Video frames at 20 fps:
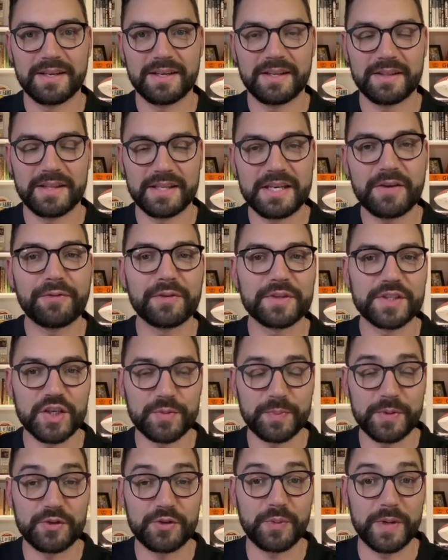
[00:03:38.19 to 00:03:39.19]
the differences
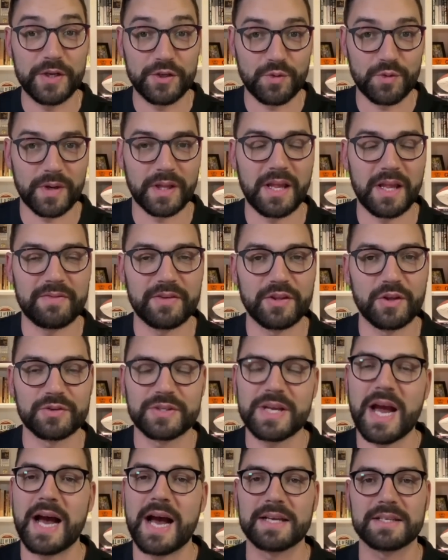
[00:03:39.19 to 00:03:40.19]
between Jordan Love and those
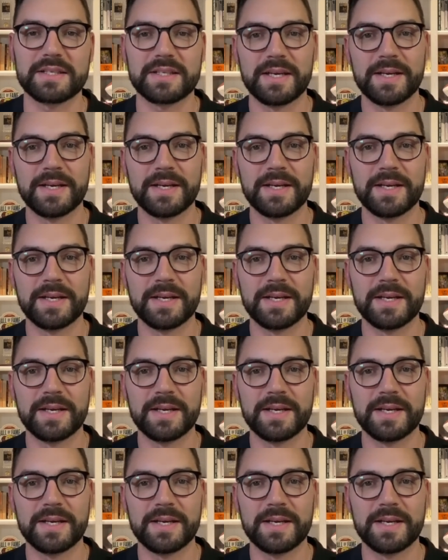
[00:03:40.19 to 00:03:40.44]
guys.